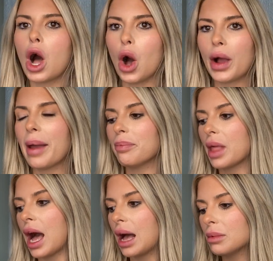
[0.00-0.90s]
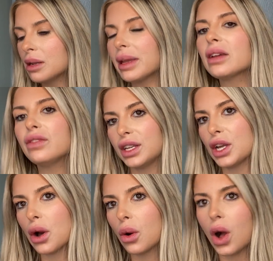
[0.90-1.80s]
Okay, I'm gonna make a
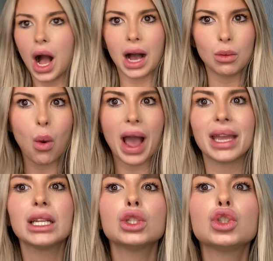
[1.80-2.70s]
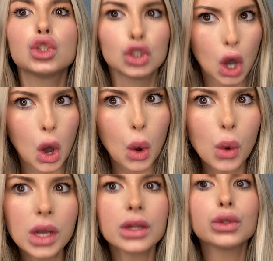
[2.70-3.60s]
video on why it is so